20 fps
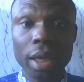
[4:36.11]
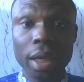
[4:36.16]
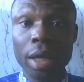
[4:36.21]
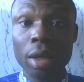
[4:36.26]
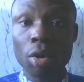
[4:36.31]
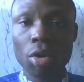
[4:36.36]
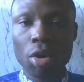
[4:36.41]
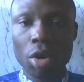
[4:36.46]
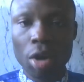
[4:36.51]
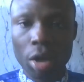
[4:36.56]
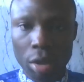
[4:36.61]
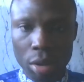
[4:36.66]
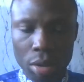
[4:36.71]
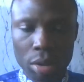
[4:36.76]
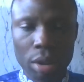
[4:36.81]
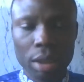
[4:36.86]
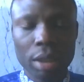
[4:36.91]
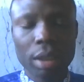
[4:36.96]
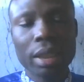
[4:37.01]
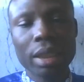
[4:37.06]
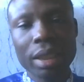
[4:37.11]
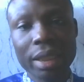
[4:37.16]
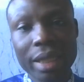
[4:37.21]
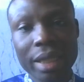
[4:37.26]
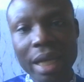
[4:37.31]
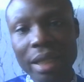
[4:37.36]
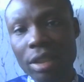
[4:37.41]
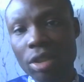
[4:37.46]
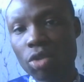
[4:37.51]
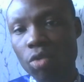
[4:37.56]
in color.
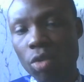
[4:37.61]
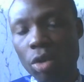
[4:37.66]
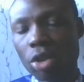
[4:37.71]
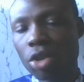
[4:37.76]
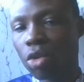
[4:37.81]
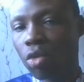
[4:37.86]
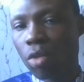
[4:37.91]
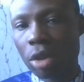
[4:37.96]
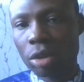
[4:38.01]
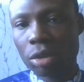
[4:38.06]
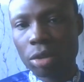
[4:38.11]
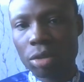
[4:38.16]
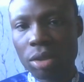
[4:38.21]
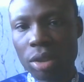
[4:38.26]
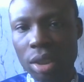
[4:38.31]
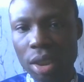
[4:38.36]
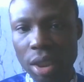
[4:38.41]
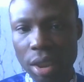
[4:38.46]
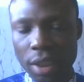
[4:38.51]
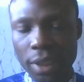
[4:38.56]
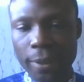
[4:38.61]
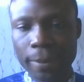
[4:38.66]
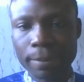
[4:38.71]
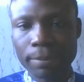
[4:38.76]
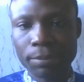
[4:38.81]
That is what you want to see.